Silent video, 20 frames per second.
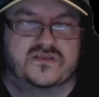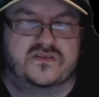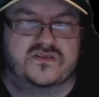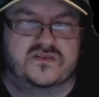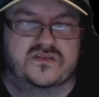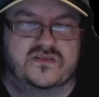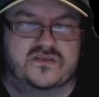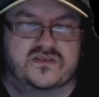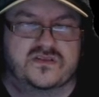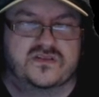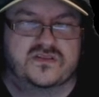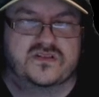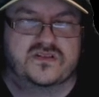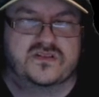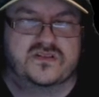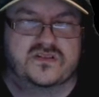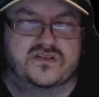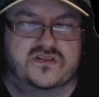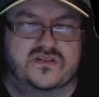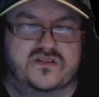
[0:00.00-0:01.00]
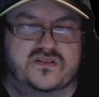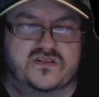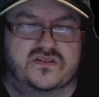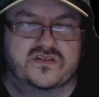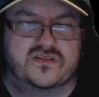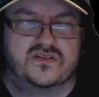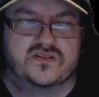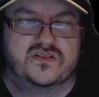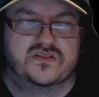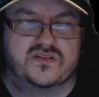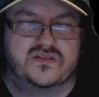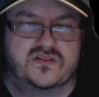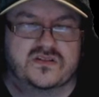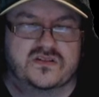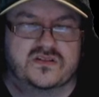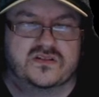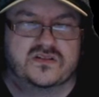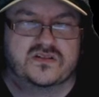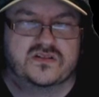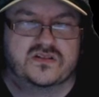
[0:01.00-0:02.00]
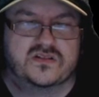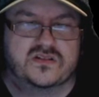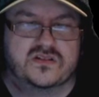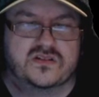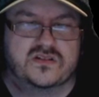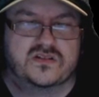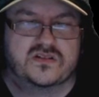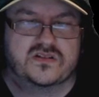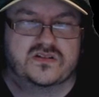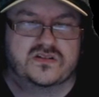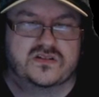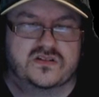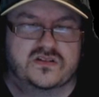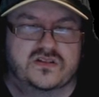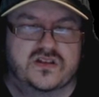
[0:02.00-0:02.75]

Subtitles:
(silence)